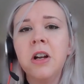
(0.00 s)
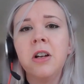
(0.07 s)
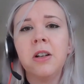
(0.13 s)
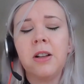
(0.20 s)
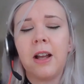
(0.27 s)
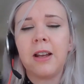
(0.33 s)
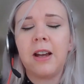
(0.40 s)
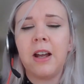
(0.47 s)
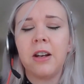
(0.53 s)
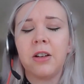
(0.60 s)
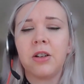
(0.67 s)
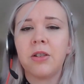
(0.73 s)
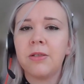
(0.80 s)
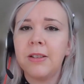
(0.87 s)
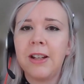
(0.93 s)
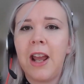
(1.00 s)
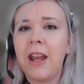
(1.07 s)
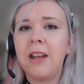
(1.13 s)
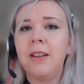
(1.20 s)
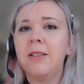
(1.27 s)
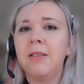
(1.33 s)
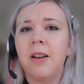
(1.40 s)
like kind of
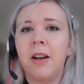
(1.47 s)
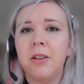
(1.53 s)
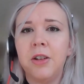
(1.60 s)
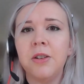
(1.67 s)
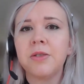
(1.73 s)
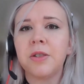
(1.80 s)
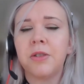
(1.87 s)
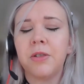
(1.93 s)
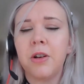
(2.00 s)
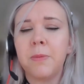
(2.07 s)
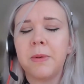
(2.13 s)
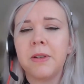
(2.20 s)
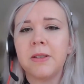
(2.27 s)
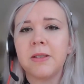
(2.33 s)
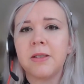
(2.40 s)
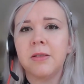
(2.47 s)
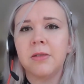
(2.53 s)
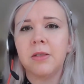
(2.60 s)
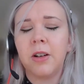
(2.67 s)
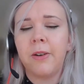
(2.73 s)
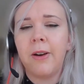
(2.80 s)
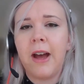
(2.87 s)
create a user group and still
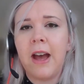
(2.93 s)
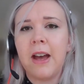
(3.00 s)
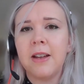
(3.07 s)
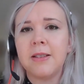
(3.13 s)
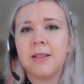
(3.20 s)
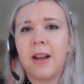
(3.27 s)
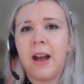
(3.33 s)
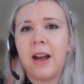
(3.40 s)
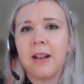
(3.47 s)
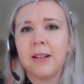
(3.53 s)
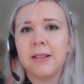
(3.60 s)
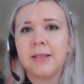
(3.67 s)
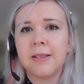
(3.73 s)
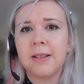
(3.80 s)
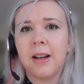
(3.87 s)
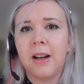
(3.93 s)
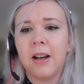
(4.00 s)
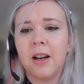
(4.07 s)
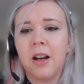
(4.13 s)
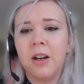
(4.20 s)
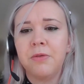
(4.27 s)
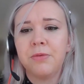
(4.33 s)
go ahead and
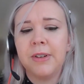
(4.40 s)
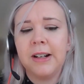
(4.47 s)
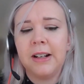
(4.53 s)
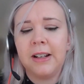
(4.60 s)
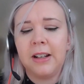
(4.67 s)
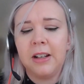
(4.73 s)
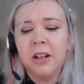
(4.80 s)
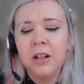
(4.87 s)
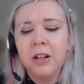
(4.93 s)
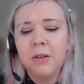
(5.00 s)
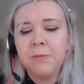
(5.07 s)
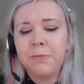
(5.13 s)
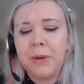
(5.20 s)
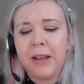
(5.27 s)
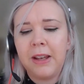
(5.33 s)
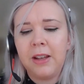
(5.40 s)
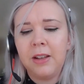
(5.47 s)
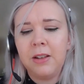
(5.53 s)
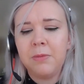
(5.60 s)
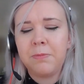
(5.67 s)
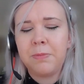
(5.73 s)
really be